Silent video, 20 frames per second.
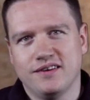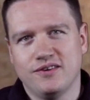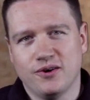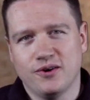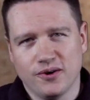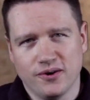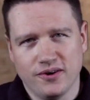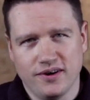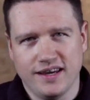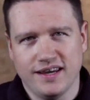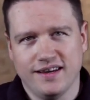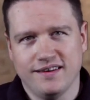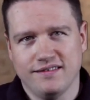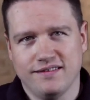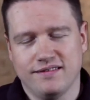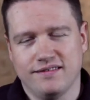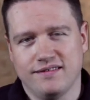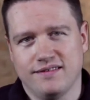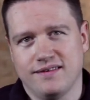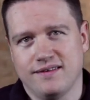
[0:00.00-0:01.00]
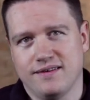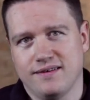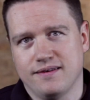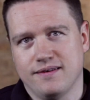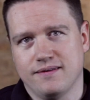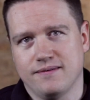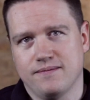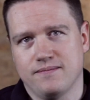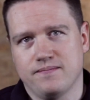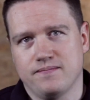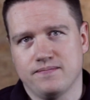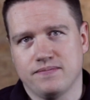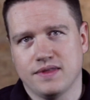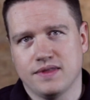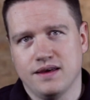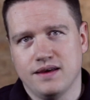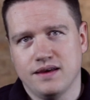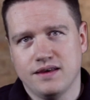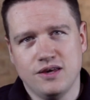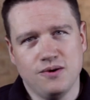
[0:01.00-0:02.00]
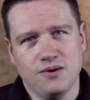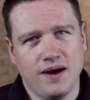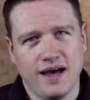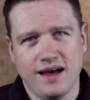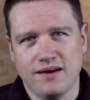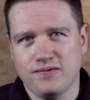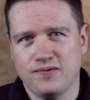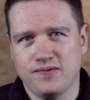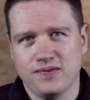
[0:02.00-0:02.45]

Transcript: dirty. You have